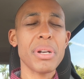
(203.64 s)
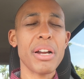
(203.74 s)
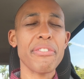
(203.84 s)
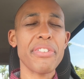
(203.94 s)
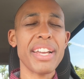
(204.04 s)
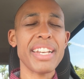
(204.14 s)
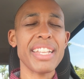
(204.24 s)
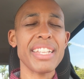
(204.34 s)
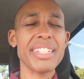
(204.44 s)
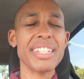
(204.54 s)
Our fight
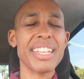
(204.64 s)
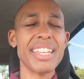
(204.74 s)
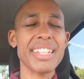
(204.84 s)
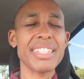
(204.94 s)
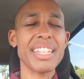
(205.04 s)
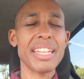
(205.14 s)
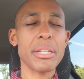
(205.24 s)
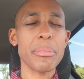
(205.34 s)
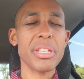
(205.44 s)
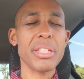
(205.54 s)
is against the
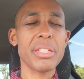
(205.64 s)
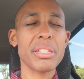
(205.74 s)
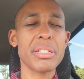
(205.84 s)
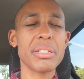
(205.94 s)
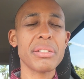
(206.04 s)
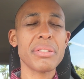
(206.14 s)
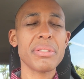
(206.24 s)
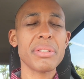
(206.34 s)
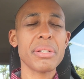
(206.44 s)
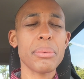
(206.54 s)
enemy.
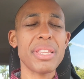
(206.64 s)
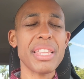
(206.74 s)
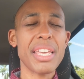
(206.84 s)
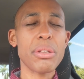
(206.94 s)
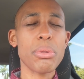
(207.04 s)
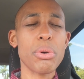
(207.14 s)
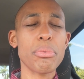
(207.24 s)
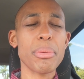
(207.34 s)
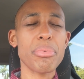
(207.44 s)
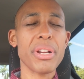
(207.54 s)
We thank you,
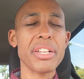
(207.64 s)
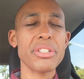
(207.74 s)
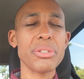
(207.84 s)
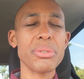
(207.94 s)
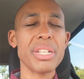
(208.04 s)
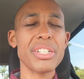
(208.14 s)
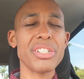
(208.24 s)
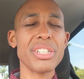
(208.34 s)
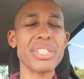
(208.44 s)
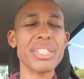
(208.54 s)
Lord. We praise you. In
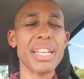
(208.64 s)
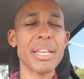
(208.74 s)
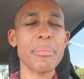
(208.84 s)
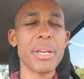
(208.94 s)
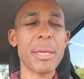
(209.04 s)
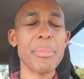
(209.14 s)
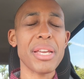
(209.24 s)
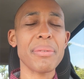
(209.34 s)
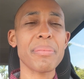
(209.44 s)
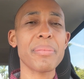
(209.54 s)
Jesus' name,
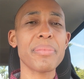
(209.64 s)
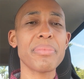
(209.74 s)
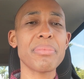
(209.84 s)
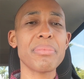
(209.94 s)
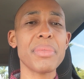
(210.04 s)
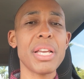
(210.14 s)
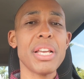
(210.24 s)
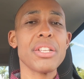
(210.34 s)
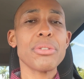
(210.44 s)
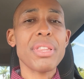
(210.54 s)
amen.
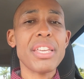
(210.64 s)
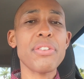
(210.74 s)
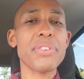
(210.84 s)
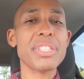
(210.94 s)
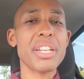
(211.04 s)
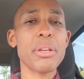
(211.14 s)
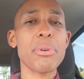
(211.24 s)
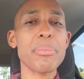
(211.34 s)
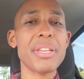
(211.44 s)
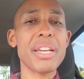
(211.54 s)
So thank you for studying
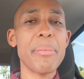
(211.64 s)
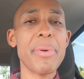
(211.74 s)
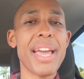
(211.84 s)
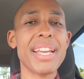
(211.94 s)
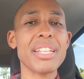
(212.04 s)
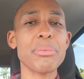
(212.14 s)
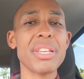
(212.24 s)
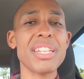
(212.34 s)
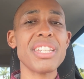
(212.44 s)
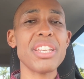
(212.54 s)
with me. Come back as we
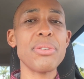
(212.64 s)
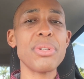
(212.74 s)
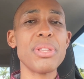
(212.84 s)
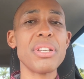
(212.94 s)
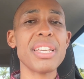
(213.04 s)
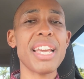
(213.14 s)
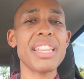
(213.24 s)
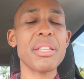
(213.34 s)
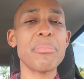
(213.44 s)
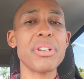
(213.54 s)
continue to look
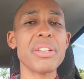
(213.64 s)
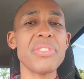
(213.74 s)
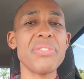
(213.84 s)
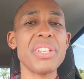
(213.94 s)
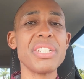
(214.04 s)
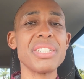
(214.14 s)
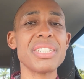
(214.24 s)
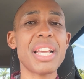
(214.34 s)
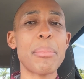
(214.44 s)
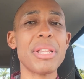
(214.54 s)
at the book of
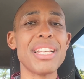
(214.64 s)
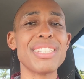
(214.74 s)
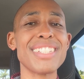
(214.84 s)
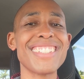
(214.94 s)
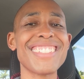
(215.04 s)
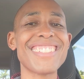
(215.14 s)
Ephesians. God bless.